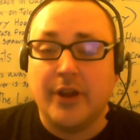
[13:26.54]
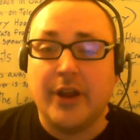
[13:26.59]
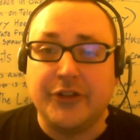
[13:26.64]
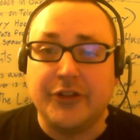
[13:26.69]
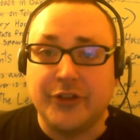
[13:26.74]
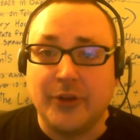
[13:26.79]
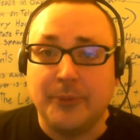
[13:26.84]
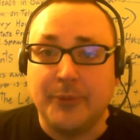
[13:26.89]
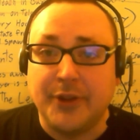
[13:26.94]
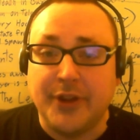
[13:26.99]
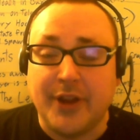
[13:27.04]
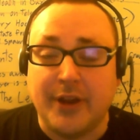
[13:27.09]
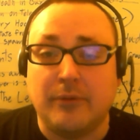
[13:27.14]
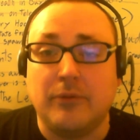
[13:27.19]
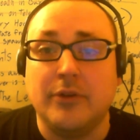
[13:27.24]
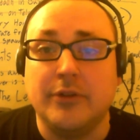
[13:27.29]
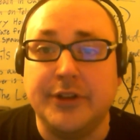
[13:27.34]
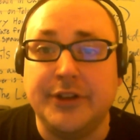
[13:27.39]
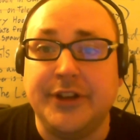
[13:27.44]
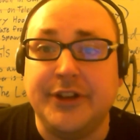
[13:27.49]
is something that
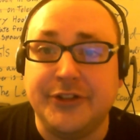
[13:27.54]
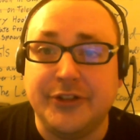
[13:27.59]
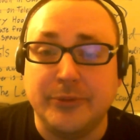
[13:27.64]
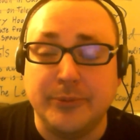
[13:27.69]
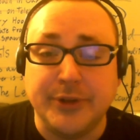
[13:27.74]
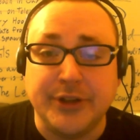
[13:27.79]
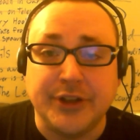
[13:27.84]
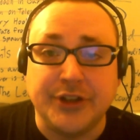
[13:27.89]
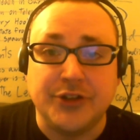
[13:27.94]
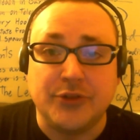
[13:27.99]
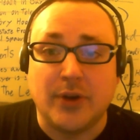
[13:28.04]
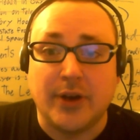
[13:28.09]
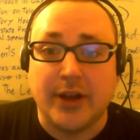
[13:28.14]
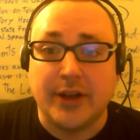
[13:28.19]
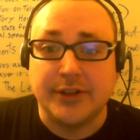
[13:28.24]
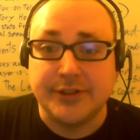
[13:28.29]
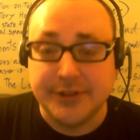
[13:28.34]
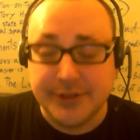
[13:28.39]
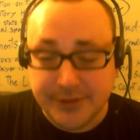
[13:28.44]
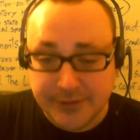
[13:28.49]
really needs to be
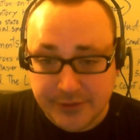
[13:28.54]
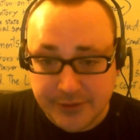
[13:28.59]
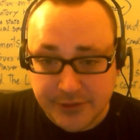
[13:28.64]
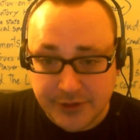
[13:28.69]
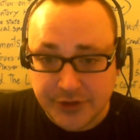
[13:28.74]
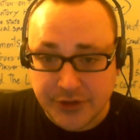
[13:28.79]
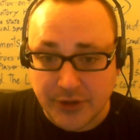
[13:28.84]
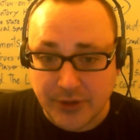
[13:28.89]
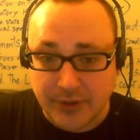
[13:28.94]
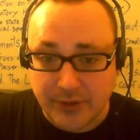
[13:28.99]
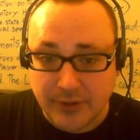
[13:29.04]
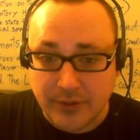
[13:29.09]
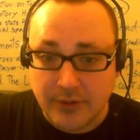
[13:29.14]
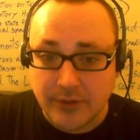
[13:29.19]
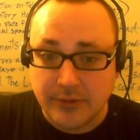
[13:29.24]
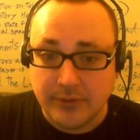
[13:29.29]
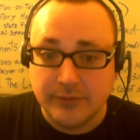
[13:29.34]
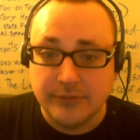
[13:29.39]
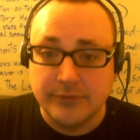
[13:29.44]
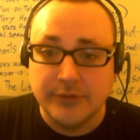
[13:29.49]
addressed.
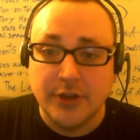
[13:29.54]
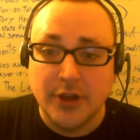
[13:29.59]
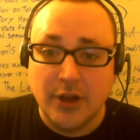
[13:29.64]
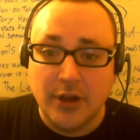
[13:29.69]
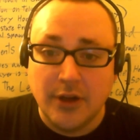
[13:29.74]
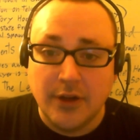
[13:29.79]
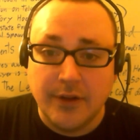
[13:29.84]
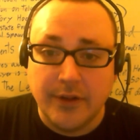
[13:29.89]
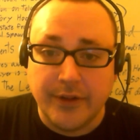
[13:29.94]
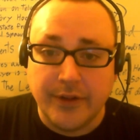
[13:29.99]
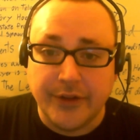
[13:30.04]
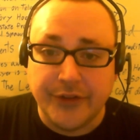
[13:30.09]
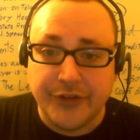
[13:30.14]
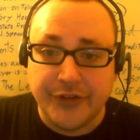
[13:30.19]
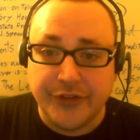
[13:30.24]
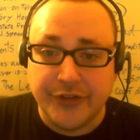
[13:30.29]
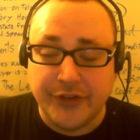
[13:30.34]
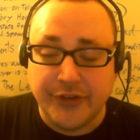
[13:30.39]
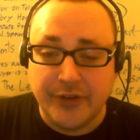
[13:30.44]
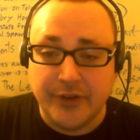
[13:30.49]
So
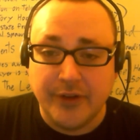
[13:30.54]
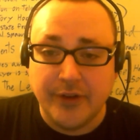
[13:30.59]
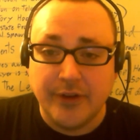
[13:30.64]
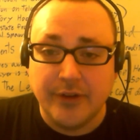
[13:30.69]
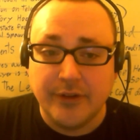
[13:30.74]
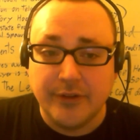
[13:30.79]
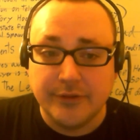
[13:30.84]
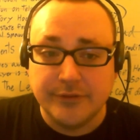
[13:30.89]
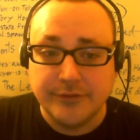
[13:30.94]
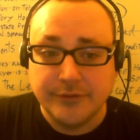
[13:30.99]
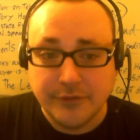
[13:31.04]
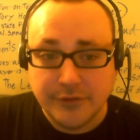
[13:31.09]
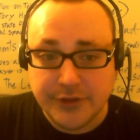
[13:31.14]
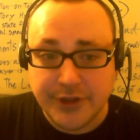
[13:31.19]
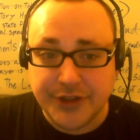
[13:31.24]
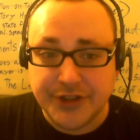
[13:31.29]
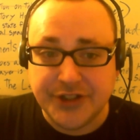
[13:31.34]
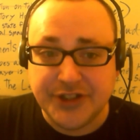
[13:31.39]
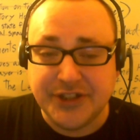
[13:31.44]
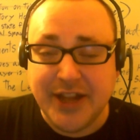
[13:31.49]
this
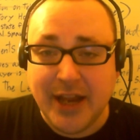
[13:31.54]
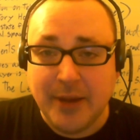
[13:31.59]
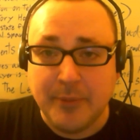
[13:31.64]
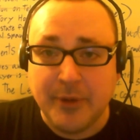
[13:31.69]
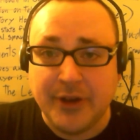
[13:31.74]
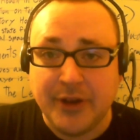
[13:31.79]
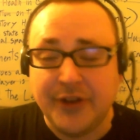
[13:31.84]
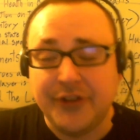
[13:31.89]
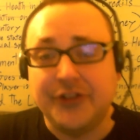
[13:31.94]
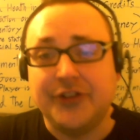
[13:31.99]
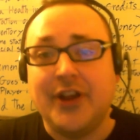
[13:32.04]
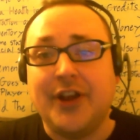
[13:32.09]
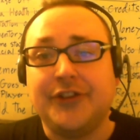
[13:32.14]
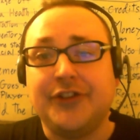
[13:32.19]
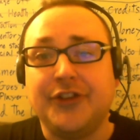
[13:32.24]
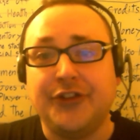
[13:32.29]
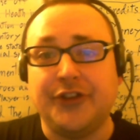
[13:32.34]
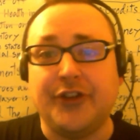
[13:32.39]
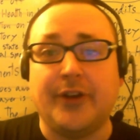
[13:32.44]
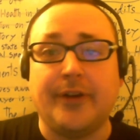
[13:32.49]
statement is
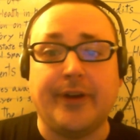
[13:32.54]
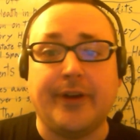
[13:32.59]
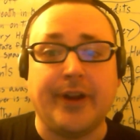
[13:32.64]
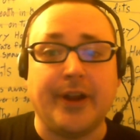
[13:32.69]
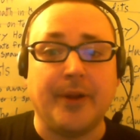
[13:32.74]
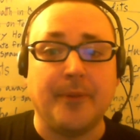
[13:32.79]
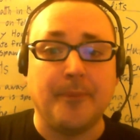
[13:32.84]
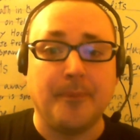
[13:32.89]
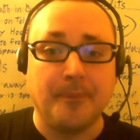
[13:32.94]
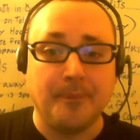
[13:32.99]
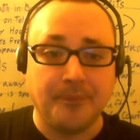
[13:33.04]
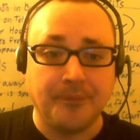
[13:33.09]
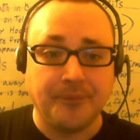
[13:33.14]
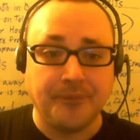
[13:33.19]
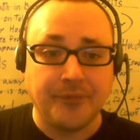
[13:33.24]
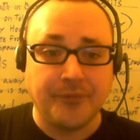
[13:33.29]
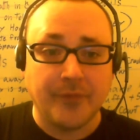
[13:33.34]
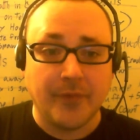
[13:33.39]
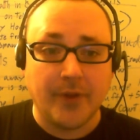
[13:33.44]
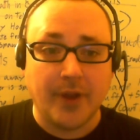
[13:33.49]
necessary,
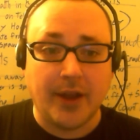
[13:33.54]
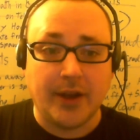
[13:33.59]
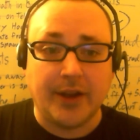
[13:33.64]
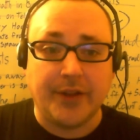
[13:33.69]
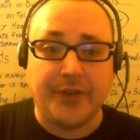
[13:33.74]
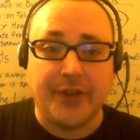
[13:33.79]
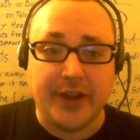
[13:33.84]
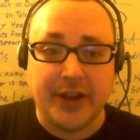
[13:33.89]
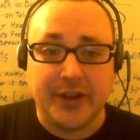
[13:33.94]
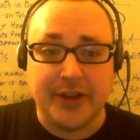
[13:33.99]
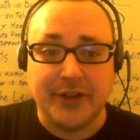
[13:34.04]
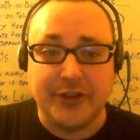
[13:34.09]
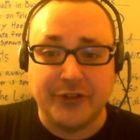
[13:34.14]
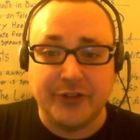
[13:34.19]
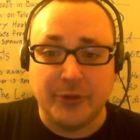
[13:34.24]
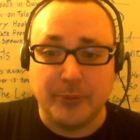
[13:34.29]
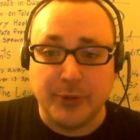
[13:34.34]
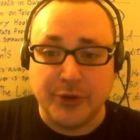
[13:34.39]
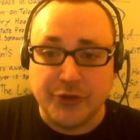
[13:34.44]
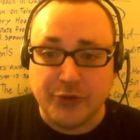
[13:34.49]
and I think it
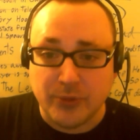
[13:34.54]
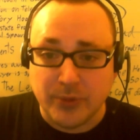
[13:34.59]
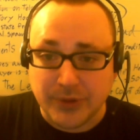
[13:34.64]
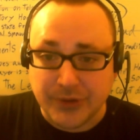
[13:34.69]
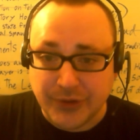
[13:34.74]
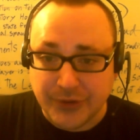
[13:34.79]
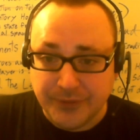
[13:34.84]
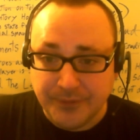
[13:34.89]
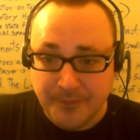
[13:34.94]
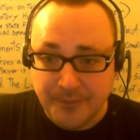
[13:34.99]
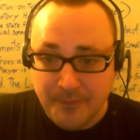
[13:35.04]
needs to be drilled.